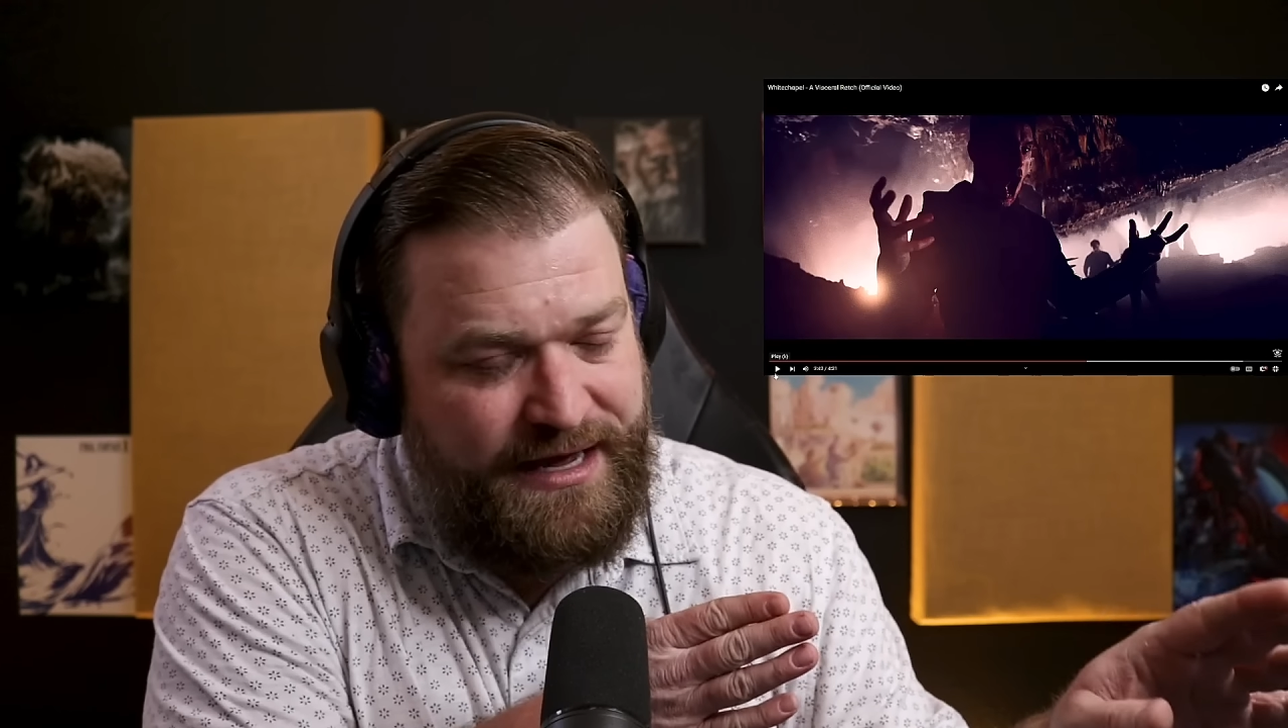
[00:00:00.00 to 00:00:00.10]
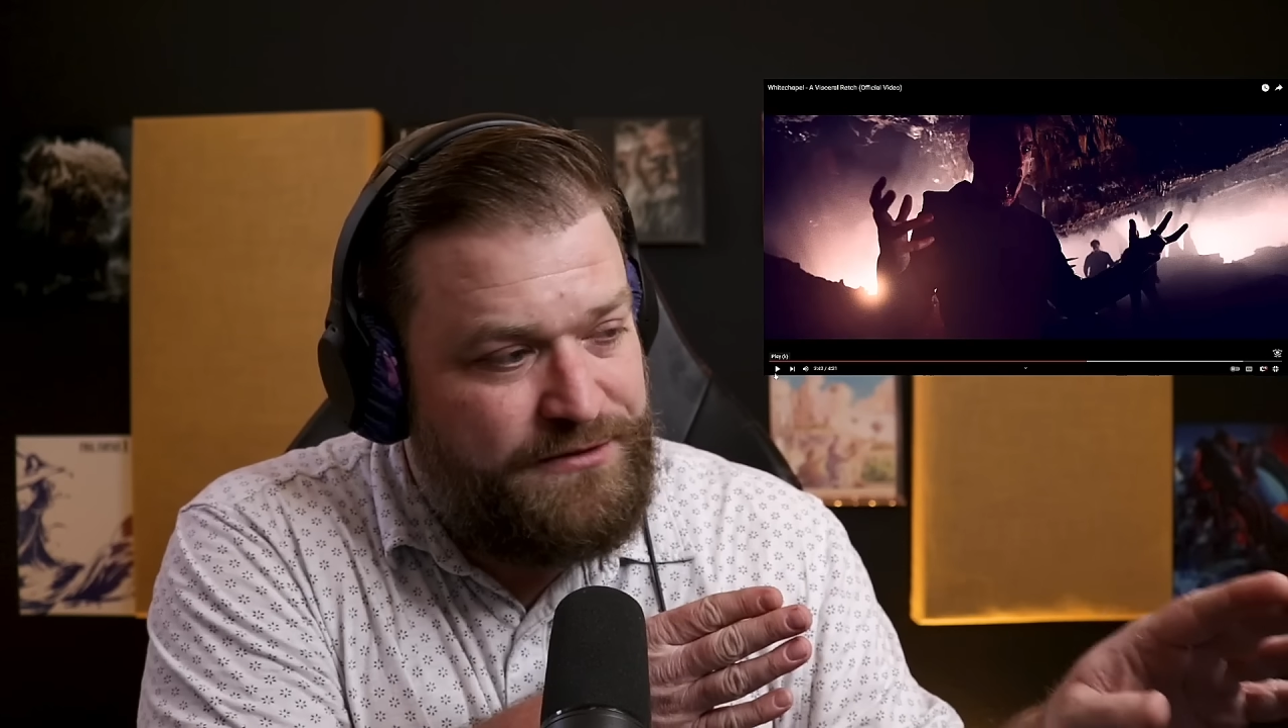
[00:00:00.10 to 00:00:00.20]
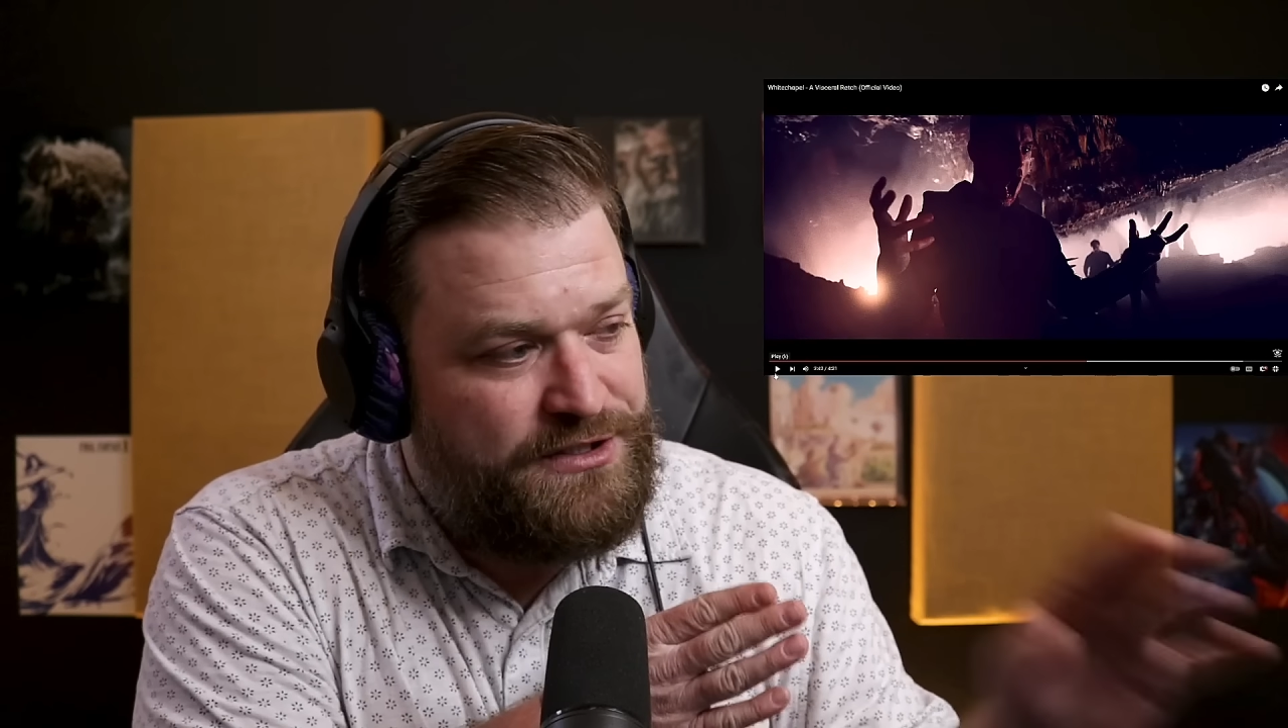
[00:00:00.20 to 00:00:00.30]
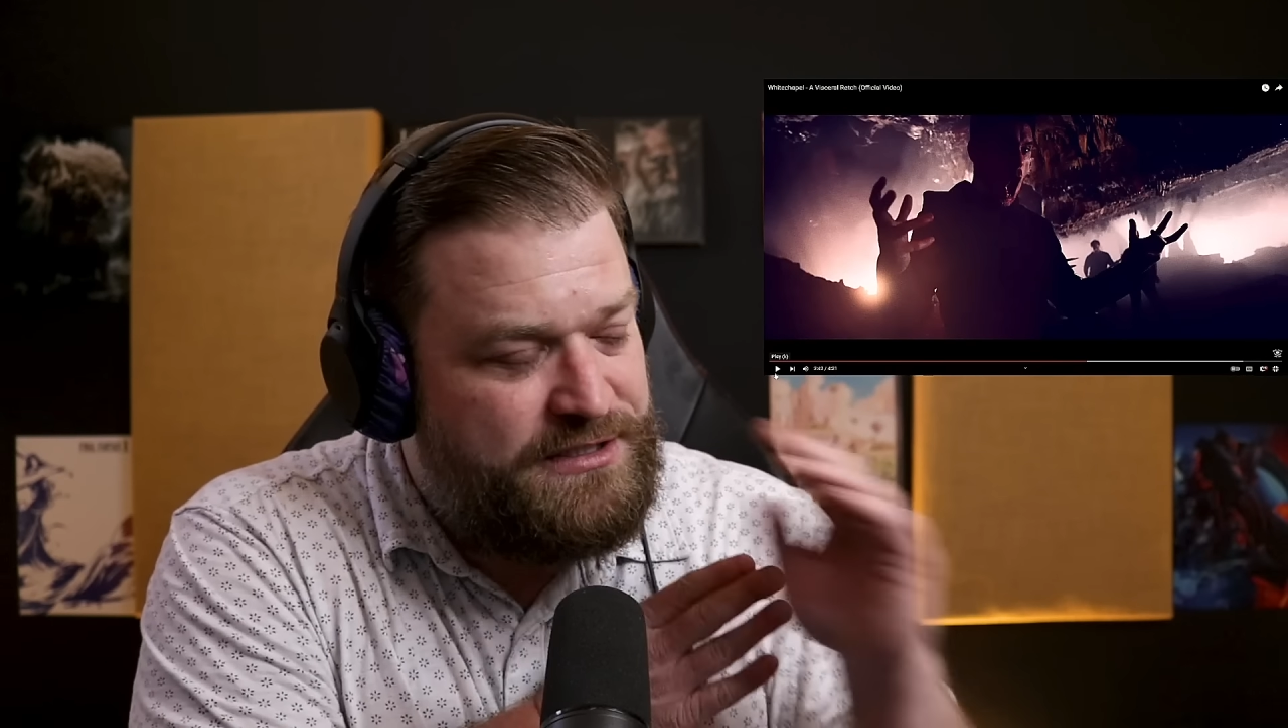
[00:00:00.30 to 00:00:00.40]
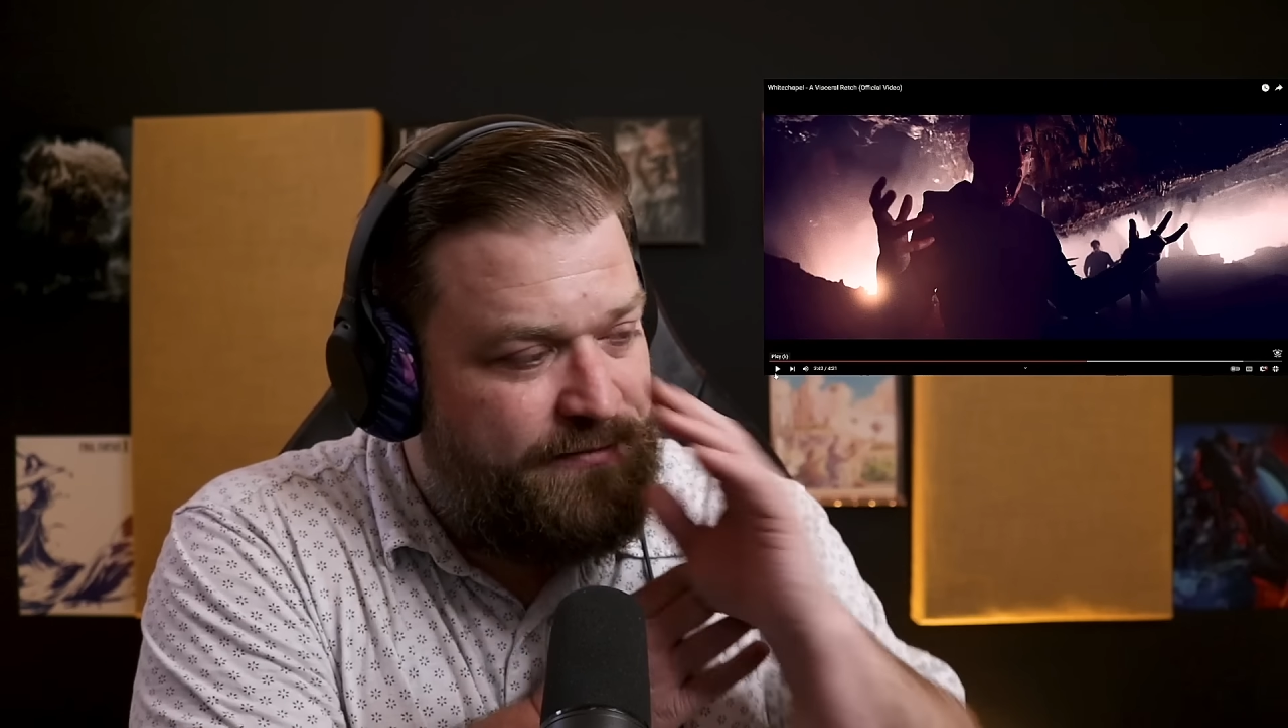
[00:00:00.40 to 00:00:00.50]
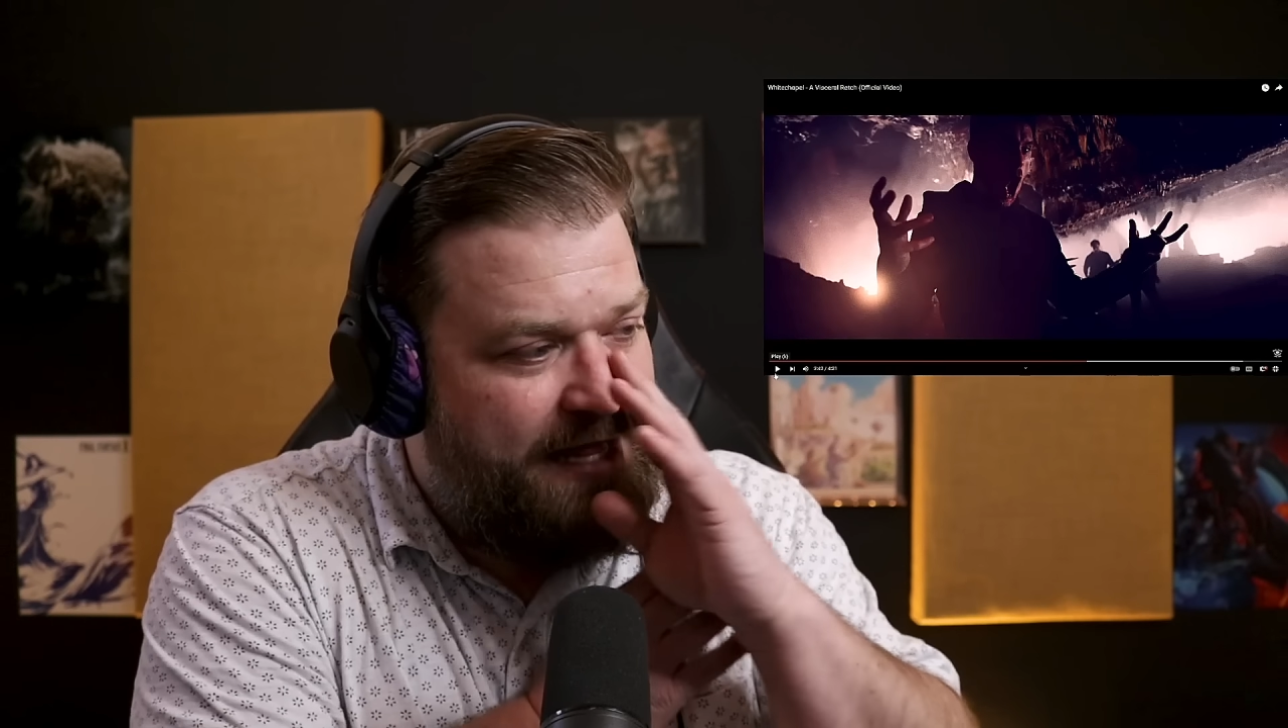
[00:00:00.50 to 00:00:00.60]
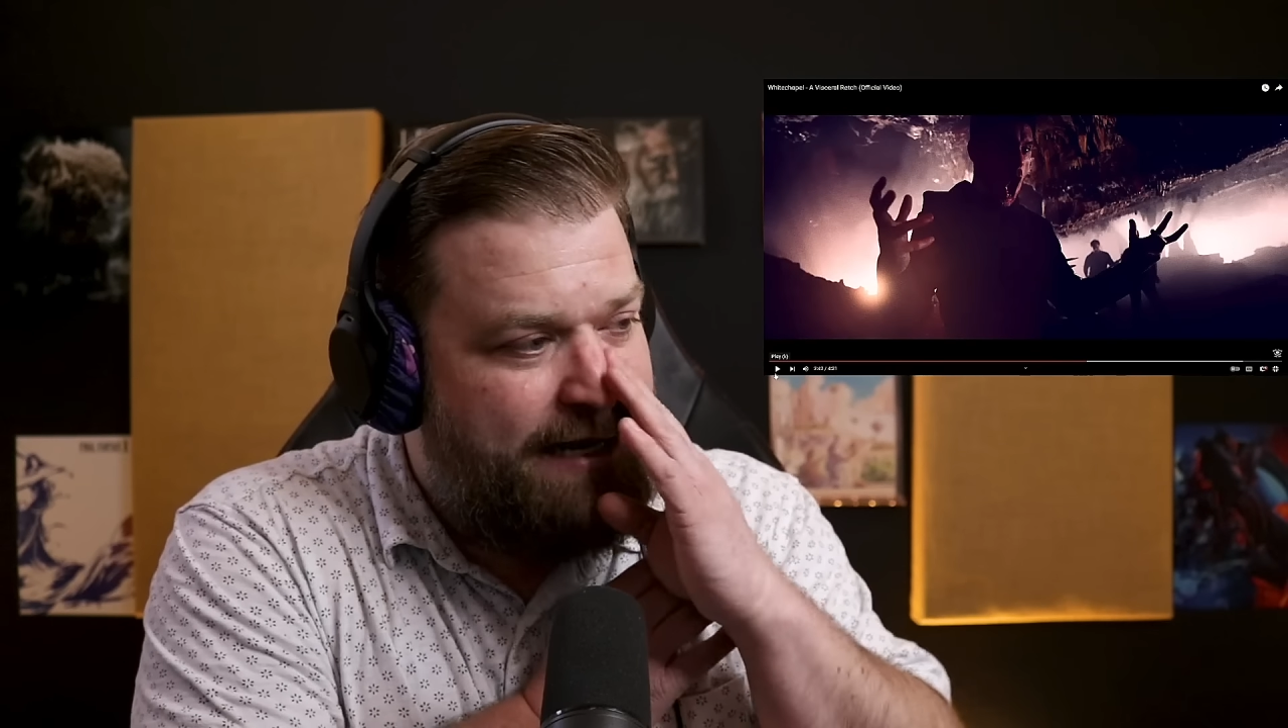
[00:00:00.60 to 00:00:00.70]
him do some of